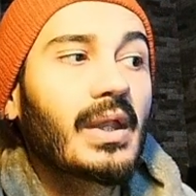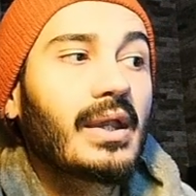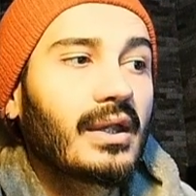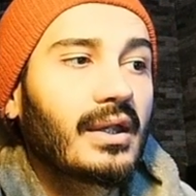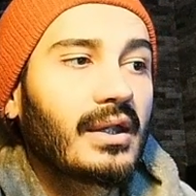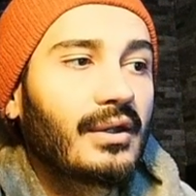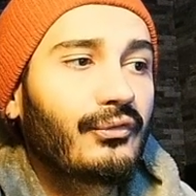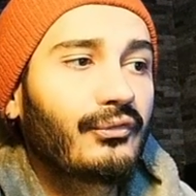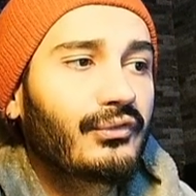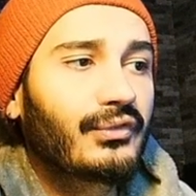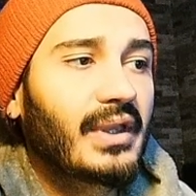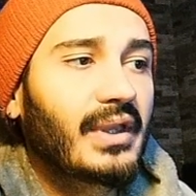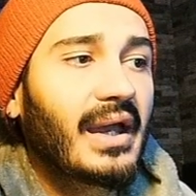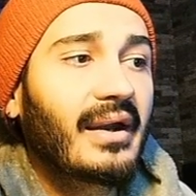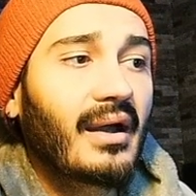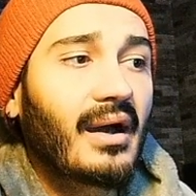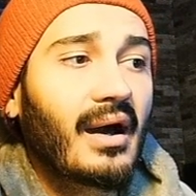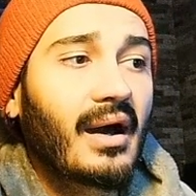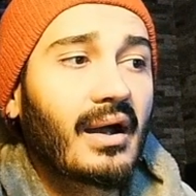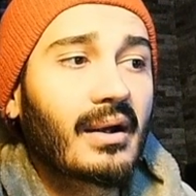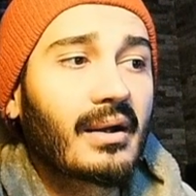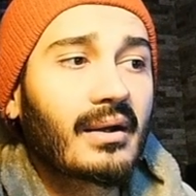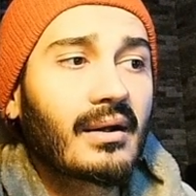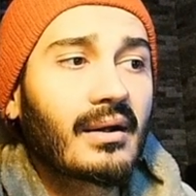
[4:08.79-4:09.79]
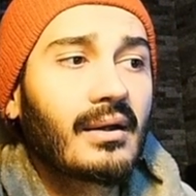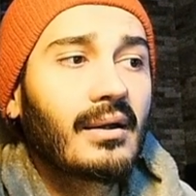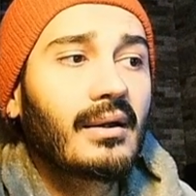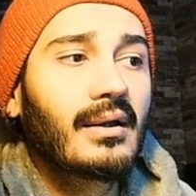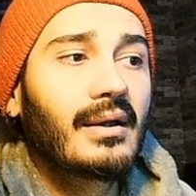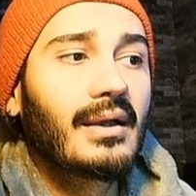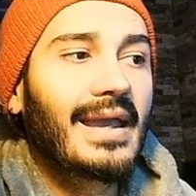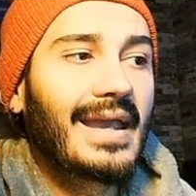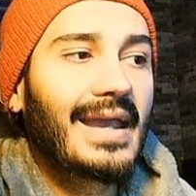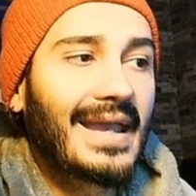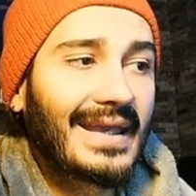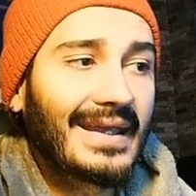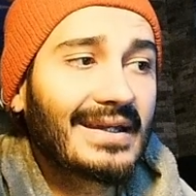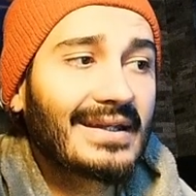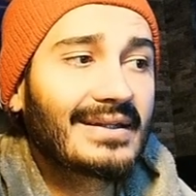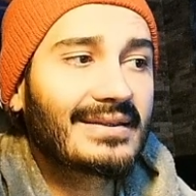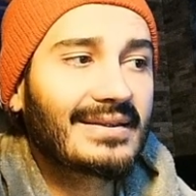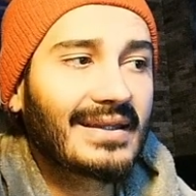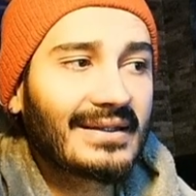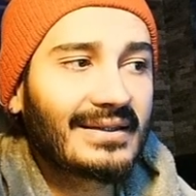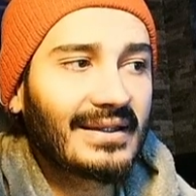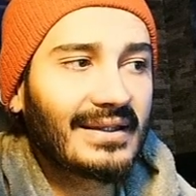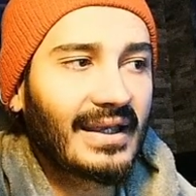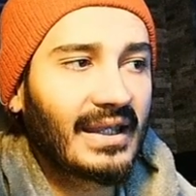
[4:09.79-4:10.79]
If there are any
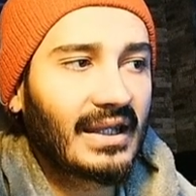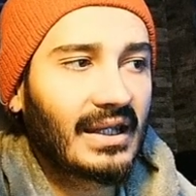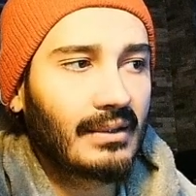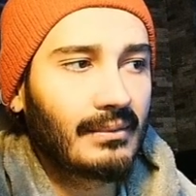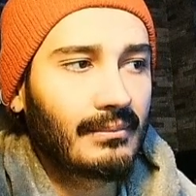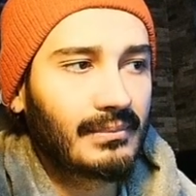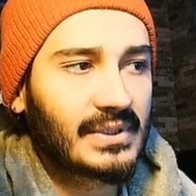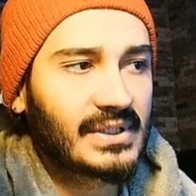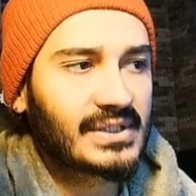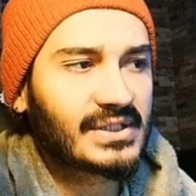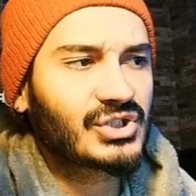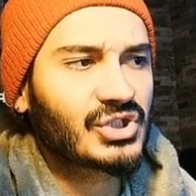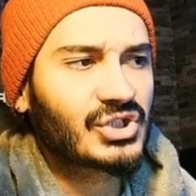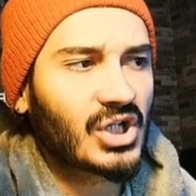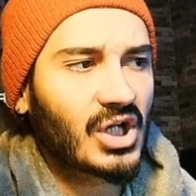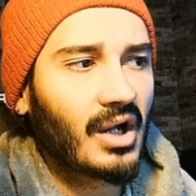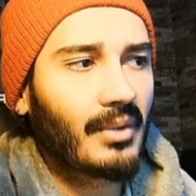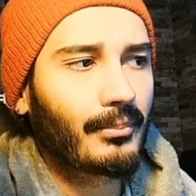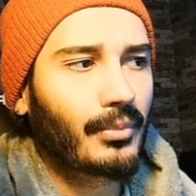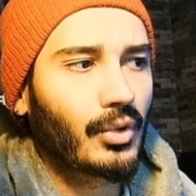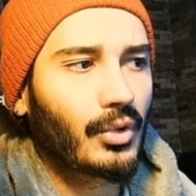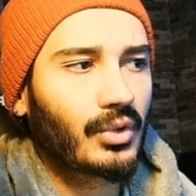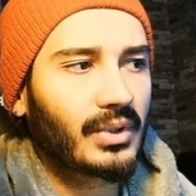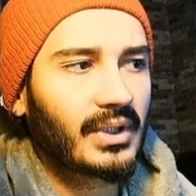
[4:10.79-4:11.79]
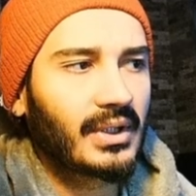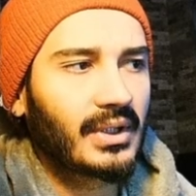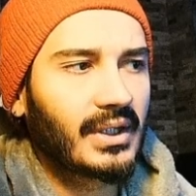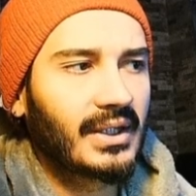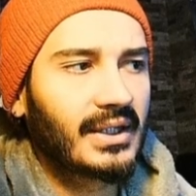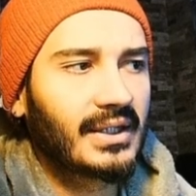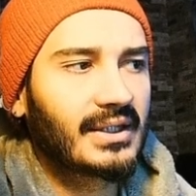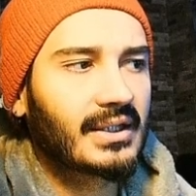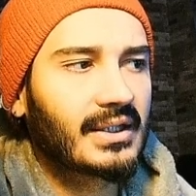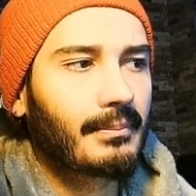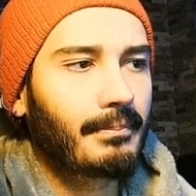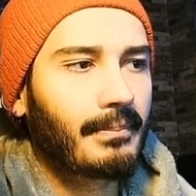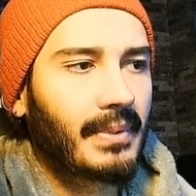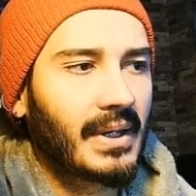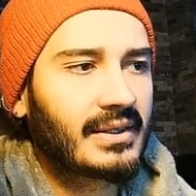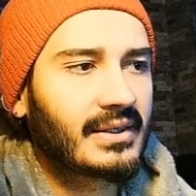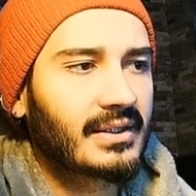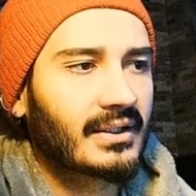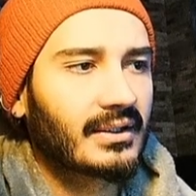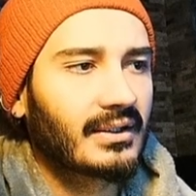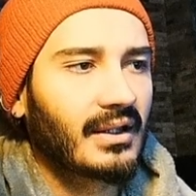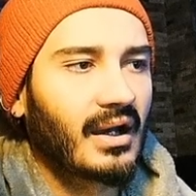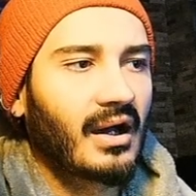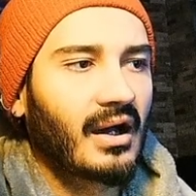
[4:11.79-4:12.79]
dead enemies champion in the
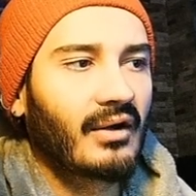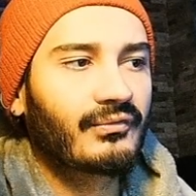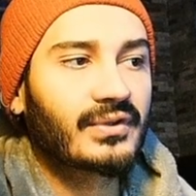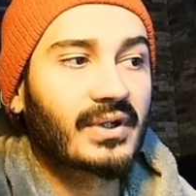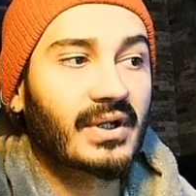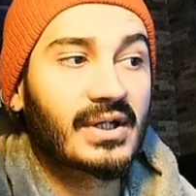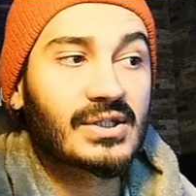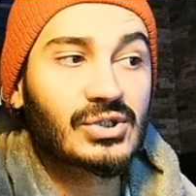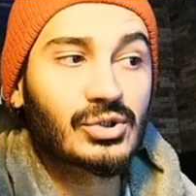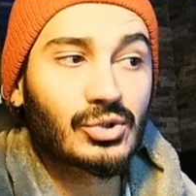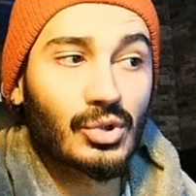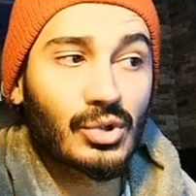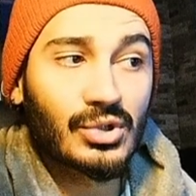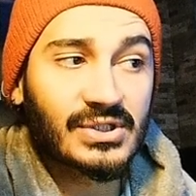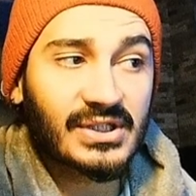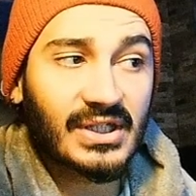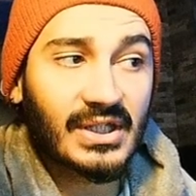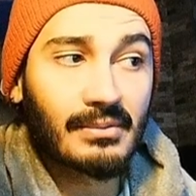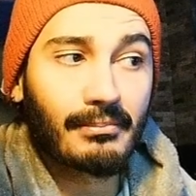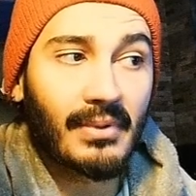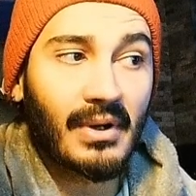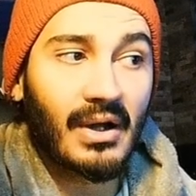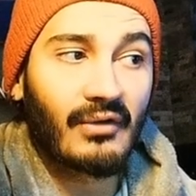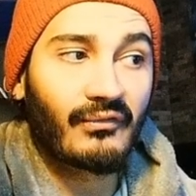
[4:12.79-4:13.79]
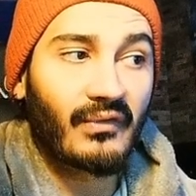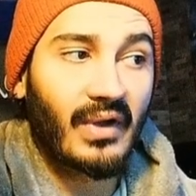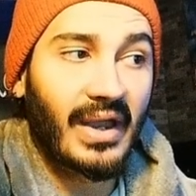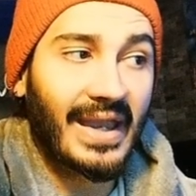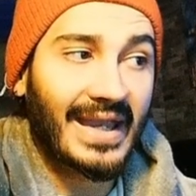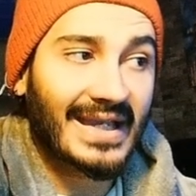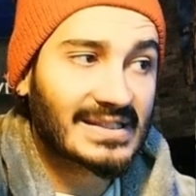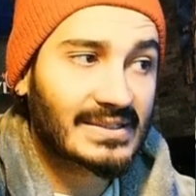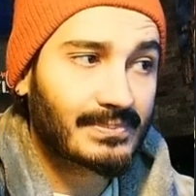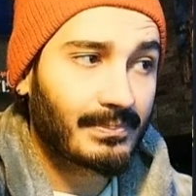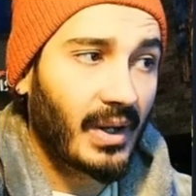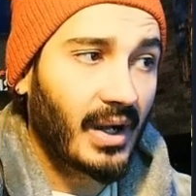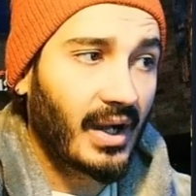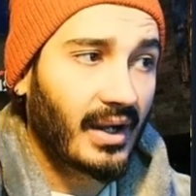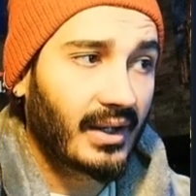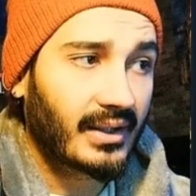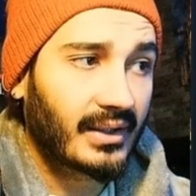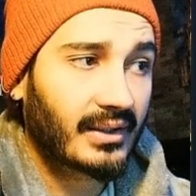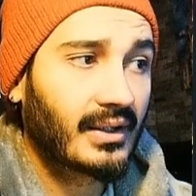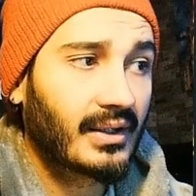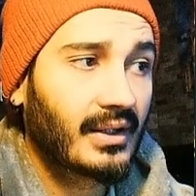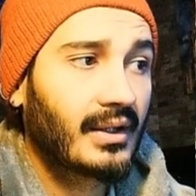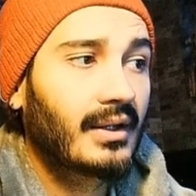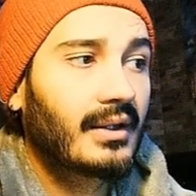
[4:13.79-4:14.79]
battle after a stone skin buff
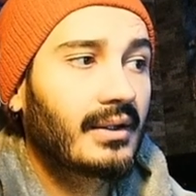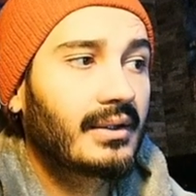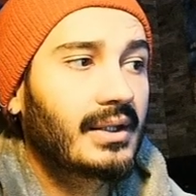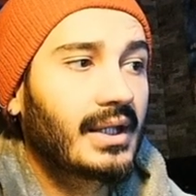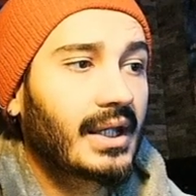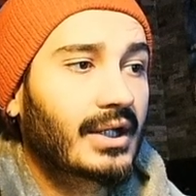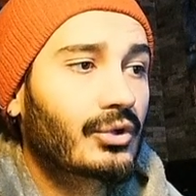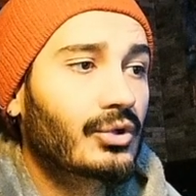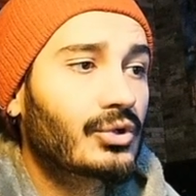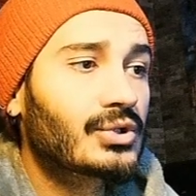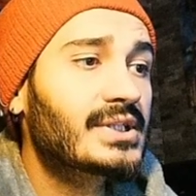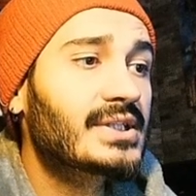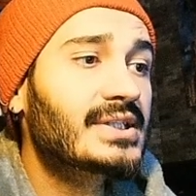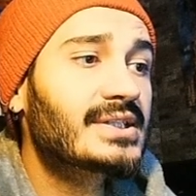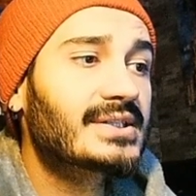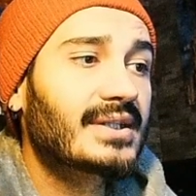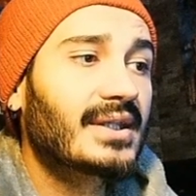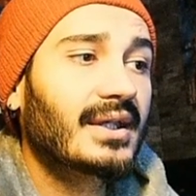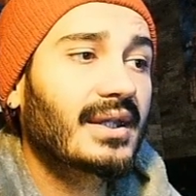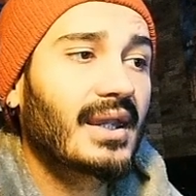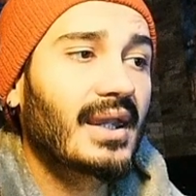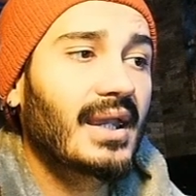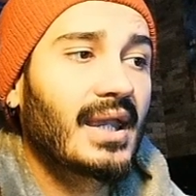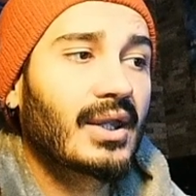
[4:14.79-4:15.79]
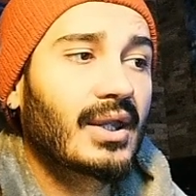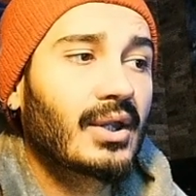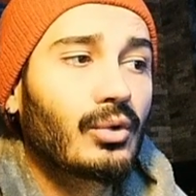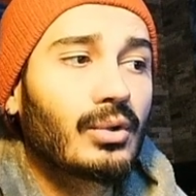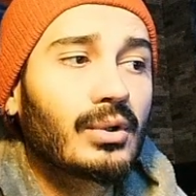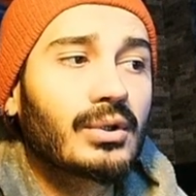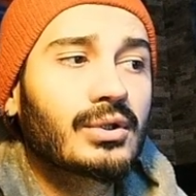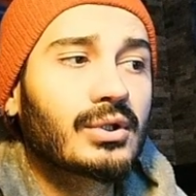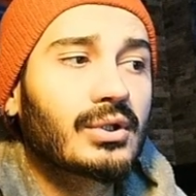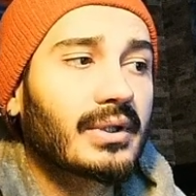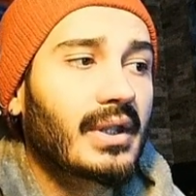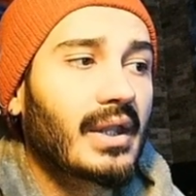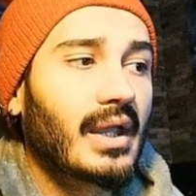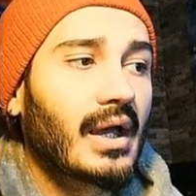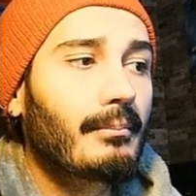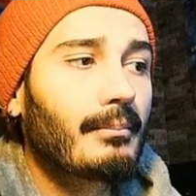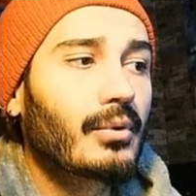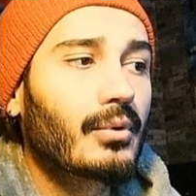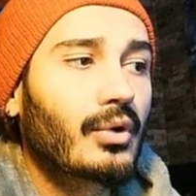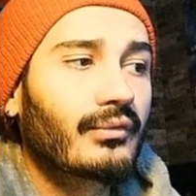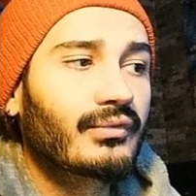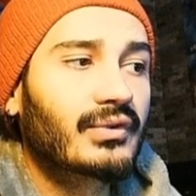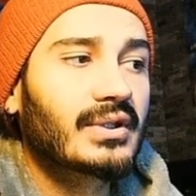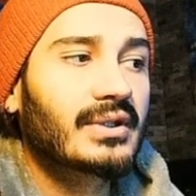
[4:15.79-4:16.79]
expire, necrosis stack equal to
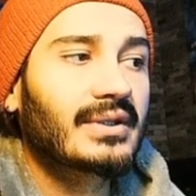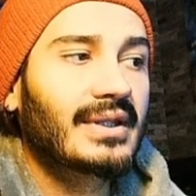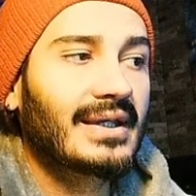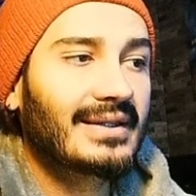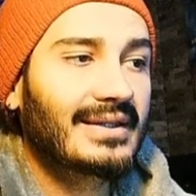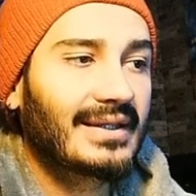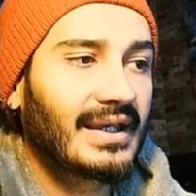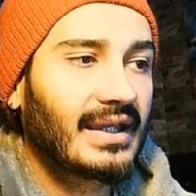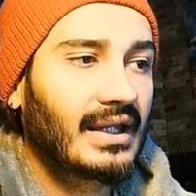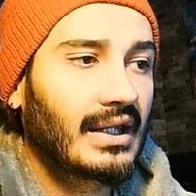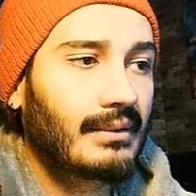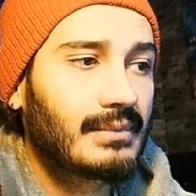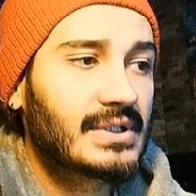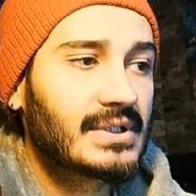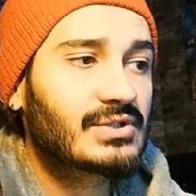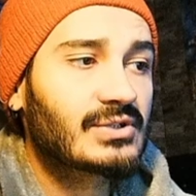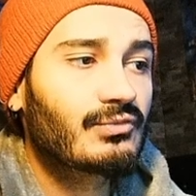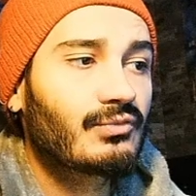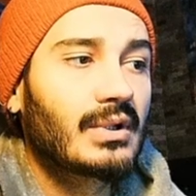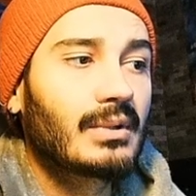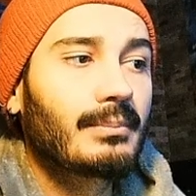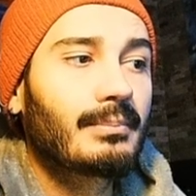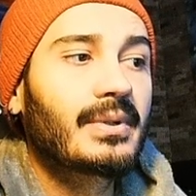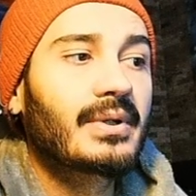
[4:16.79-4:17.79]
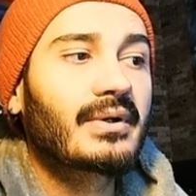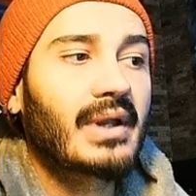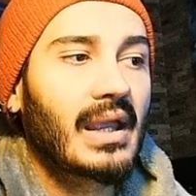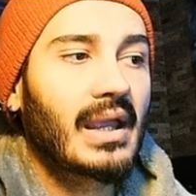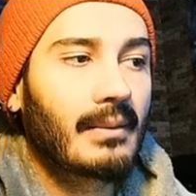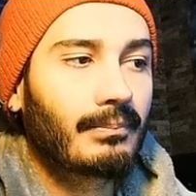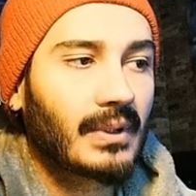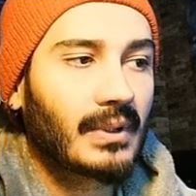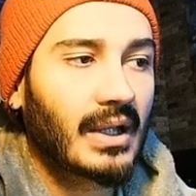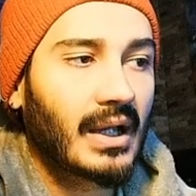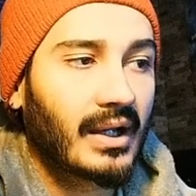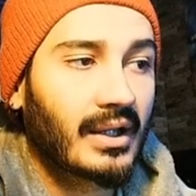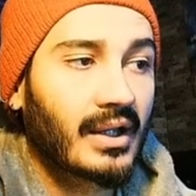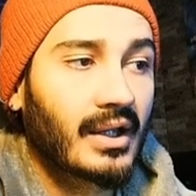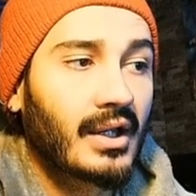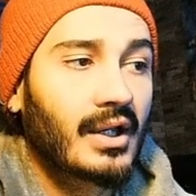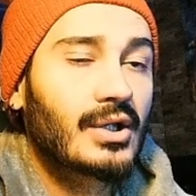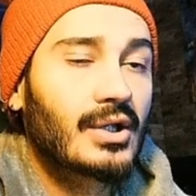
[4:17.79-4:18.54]
number of the dead enemies will be reapplied.